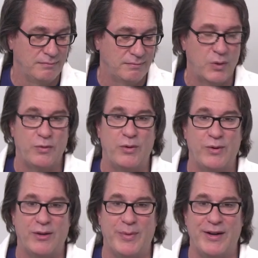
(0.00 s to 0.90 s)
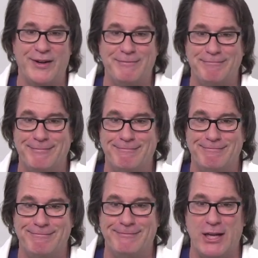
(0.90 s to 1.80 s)
Hopefully we'll get a bit of
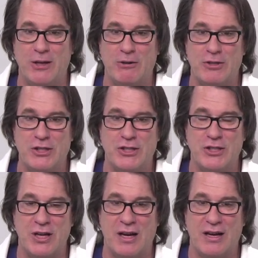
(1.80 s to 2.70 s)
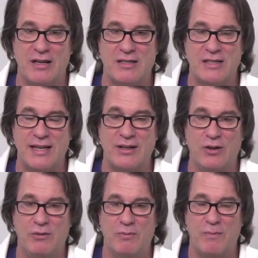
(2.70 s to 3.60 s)
video signal.